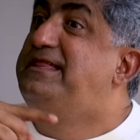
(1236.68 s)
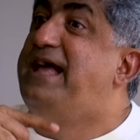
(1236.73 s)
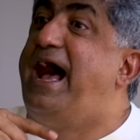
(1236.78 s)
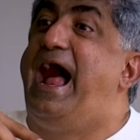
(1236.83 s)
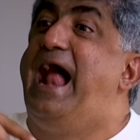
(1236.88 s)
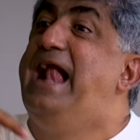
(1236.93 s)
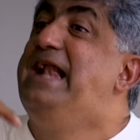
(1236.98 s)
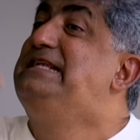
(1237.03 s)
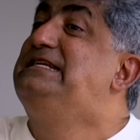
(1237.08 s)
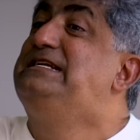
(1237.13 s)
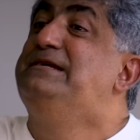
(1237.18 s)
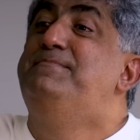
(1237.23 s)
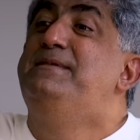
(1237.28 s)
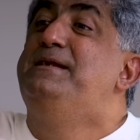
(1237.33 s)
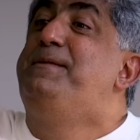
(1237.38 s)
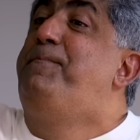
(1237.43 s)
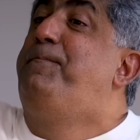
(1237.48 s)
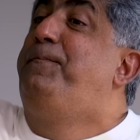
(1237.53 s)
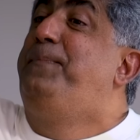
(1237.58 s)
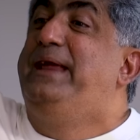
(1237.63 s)
the
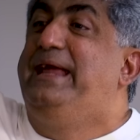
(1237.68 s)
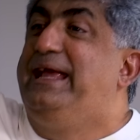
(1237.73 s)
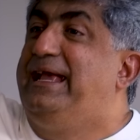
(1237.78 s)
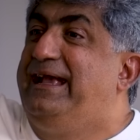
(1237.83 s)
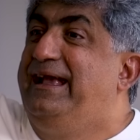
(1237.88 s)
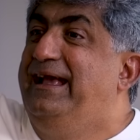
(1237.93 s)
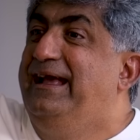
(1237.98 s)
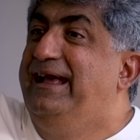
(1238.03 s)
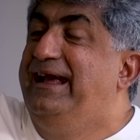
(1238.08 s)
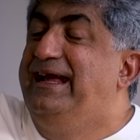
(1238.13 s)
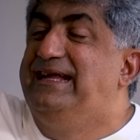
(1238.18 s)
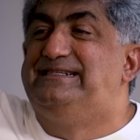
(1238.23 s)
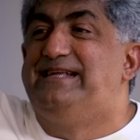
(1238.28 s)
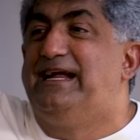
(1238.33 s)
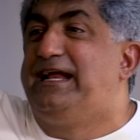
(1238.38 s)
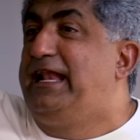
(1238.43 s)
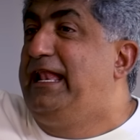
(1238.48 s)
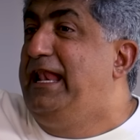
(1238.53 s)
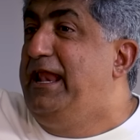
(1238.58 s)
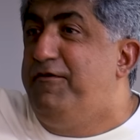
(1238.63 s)
ultimate peak is
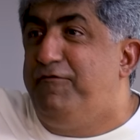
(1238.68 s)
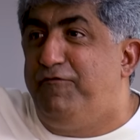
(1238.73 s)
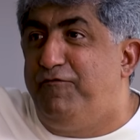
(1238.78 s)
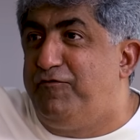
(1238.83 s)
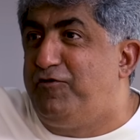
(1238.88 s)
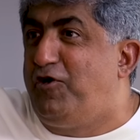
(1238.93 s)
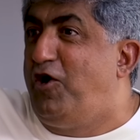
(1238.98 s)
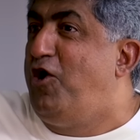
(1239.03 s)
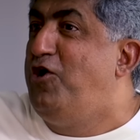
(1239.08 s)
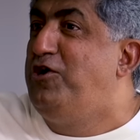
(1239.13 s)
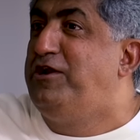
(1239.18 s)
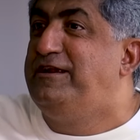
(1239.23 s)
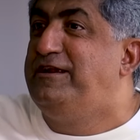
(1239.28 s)
a cliff called